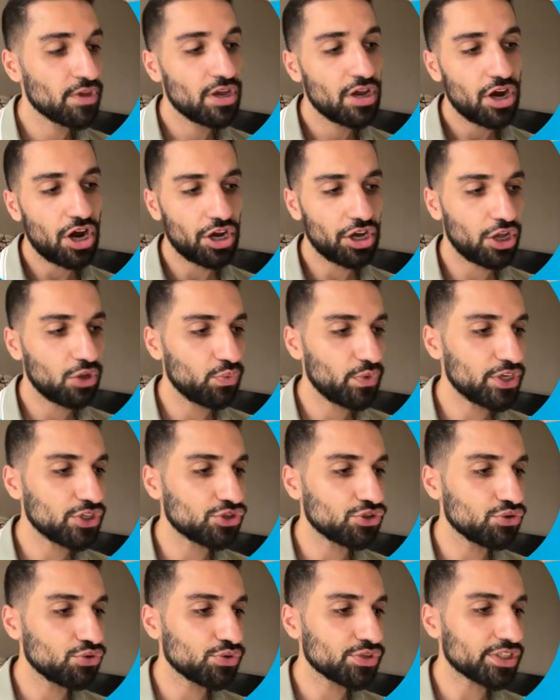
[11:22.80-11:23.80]
I always
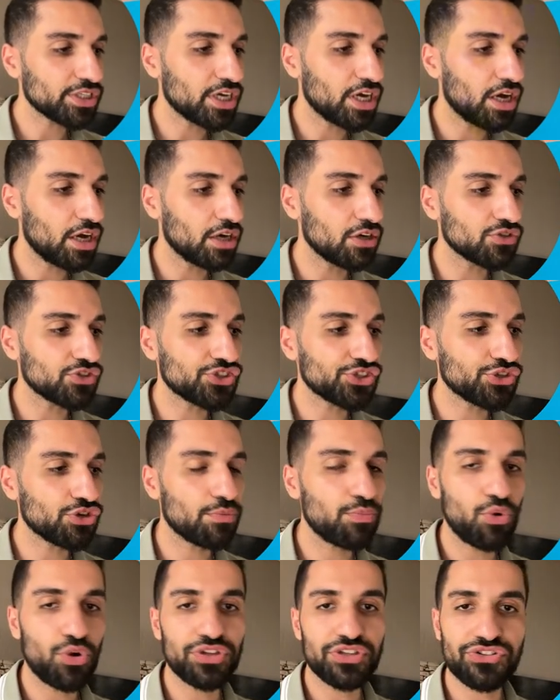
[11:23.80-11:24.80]
use
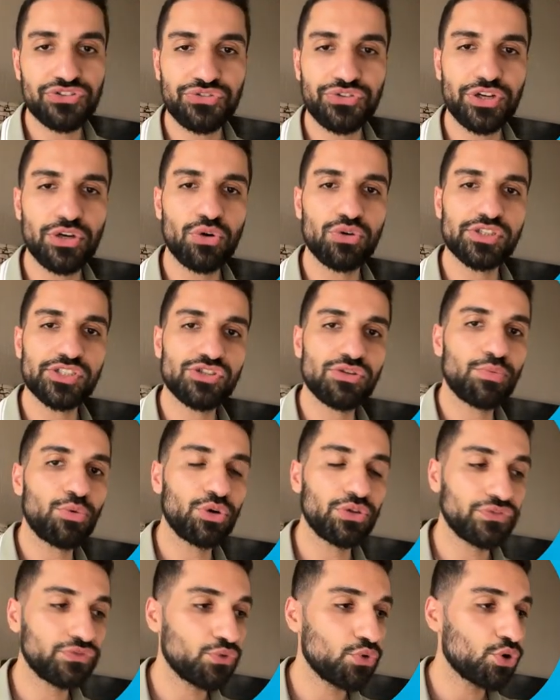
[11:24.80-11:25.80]
0.3 or
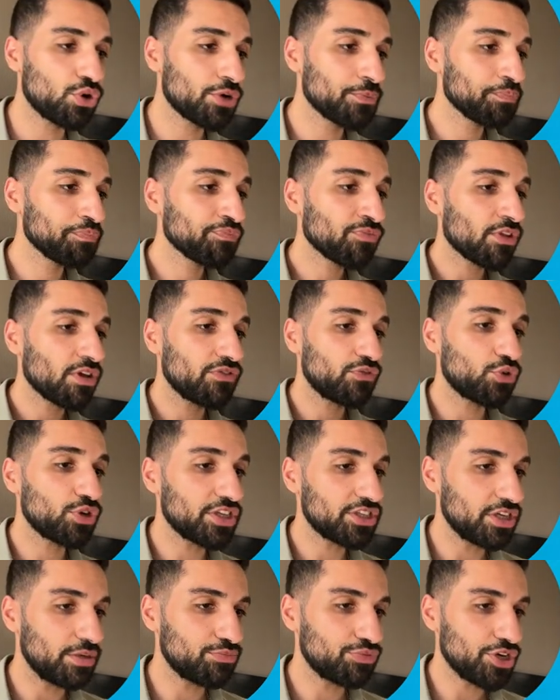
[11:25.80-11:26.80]
0.4 for the
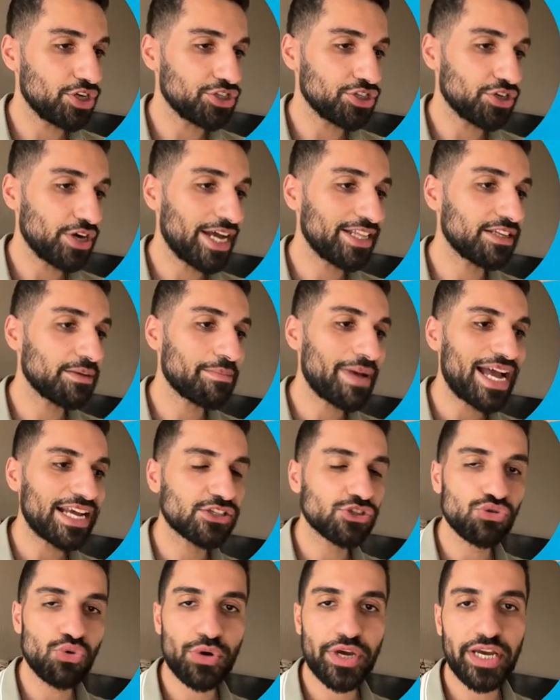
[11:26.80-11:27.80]
temperature, and the
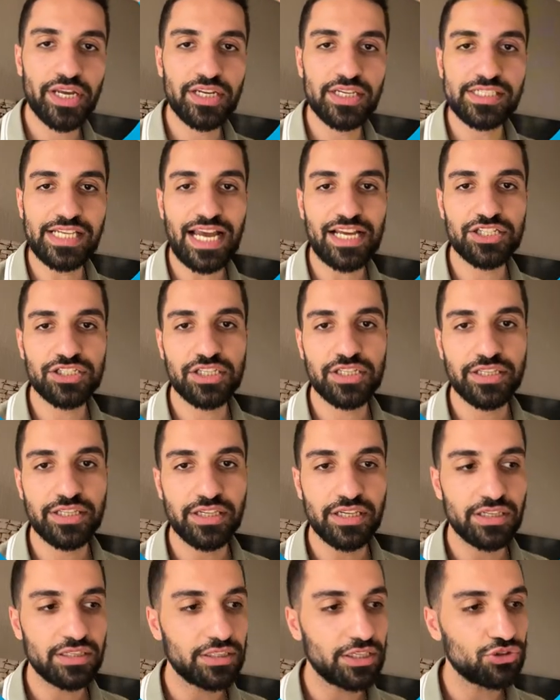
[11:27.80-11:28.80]
max token is actually
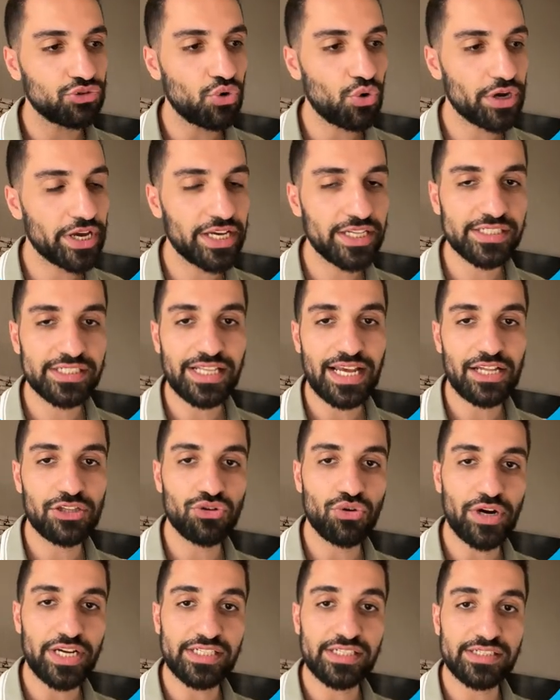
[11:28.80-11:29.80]
the tokens that
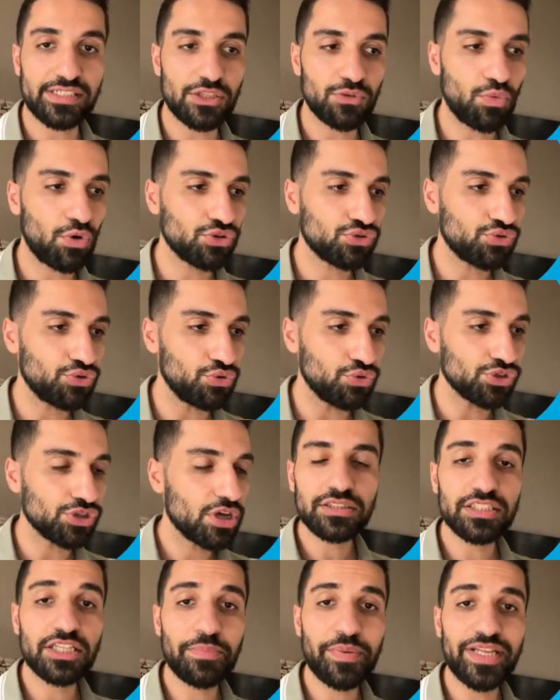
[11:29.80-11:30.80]
your assistant wants to use.
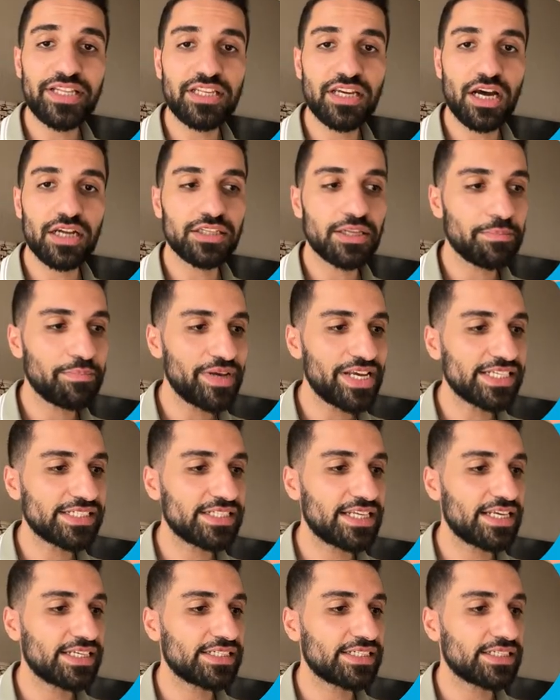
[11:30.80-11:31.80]
Depending on the
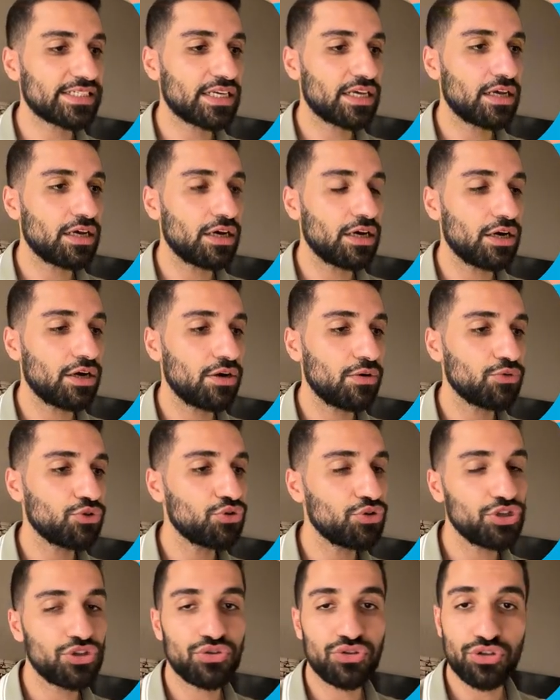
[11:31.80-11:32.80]
business,
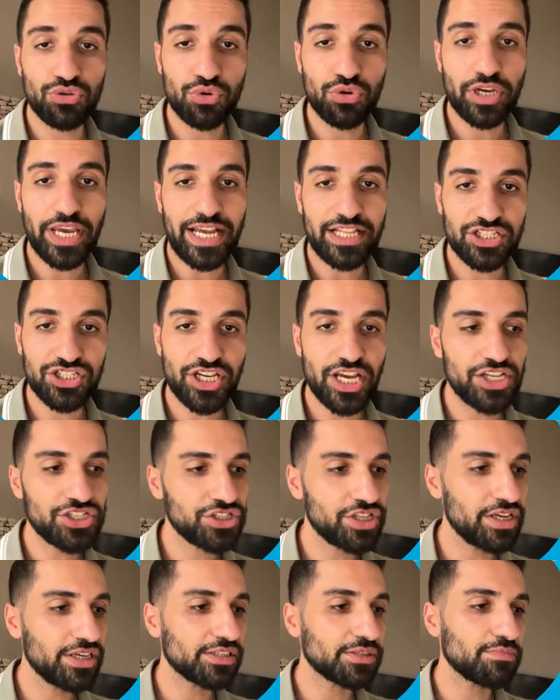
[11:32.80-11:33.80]
you can change
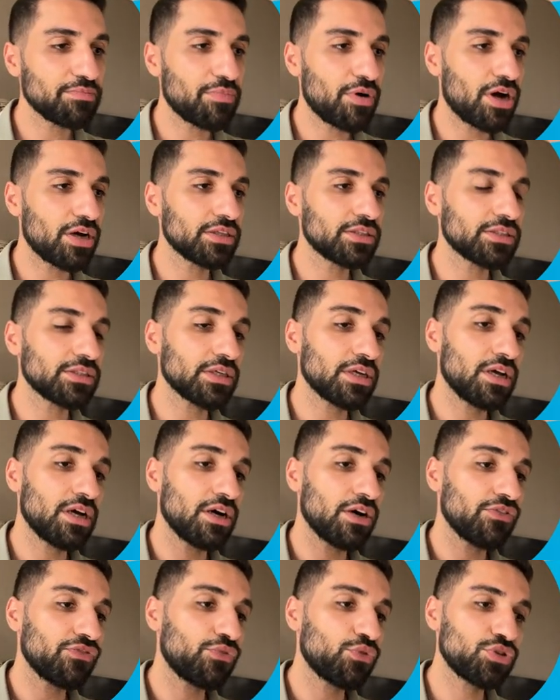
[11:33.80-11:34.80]
this, but
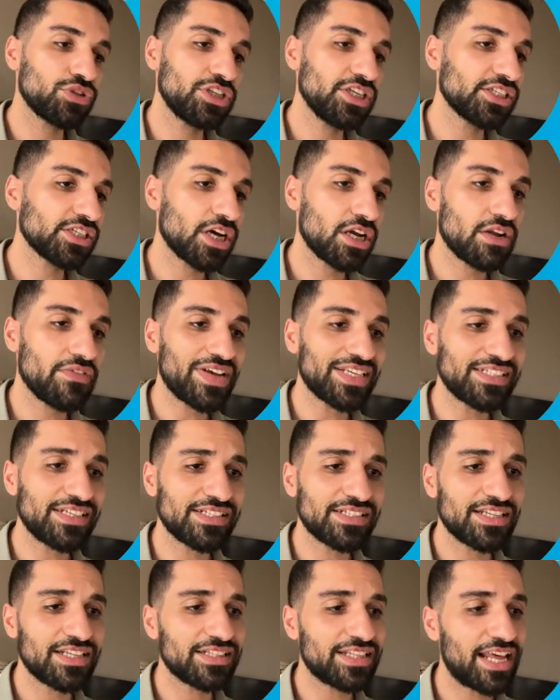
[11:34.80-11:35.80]
for this kind of
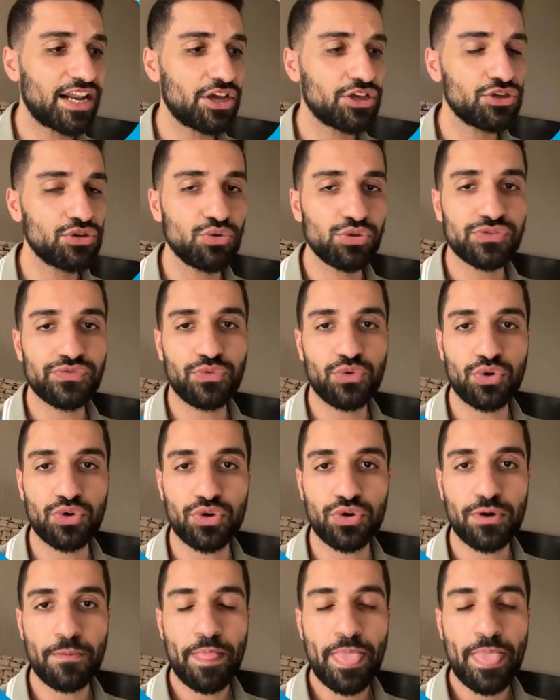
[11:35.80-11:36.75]
assistant that I use for